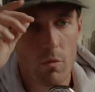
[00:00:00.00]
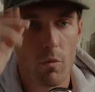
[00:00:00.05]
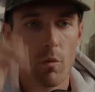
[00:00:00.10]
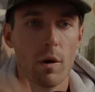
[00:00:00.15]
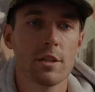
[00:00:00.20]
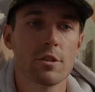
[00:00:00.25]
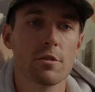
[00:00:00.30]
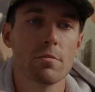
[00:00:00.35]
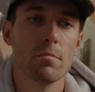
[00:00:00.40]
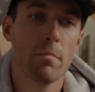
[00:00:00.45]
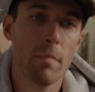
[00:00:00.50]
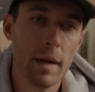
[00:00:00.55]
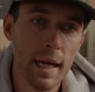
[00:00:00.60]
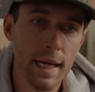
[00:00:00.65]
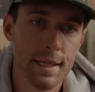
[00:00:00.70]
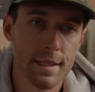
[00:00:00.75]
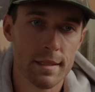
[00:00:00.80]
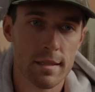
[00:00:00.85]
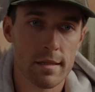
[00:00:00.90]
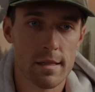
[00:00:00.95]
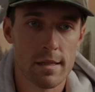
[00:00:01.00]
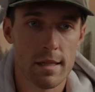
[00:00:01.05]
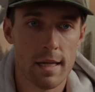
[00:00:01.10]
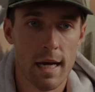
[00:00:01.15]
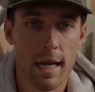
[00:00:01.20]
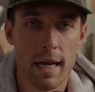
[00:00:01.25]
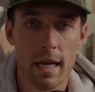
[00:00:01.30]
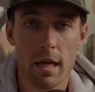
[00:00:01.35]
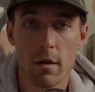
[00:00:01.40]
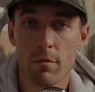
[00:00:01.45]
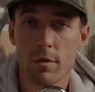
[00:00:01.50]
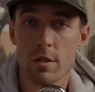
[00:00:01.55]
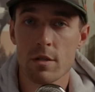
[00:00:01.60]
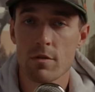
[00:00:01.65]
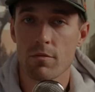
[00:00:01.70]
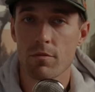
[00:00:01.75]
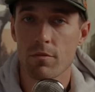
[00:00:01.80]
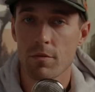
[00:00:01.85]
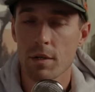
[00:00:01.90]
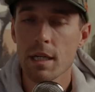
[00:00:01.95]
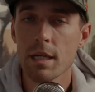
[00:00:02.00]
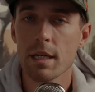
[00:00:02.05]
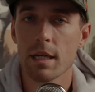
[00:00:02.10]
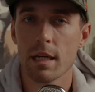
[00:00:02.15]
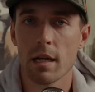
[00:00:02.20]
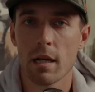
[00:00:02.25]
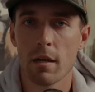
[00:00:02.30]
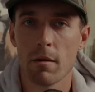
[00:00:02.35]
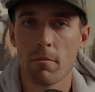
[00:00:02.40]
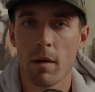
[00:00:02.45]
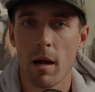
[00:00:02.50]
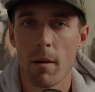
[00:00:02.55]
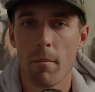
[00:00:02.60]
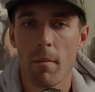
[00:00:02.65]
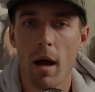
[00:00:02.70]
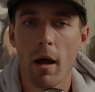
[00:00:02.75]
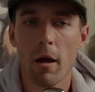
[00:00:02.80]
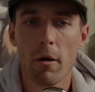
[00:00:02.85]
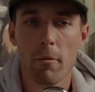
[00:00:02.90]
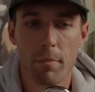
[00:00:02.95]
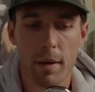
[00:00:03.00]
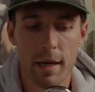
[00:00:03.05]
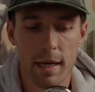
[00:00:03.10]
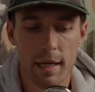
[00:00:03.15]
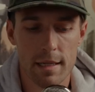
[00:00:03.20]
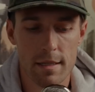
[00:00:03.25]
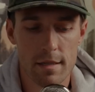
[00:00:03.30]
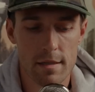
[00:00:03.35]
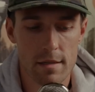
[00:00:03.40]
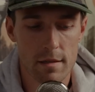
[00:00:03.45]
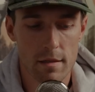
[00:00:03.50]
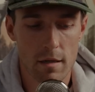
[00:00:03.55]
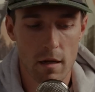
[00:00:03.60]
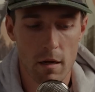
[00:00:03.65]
which meant that it was reading my mile pace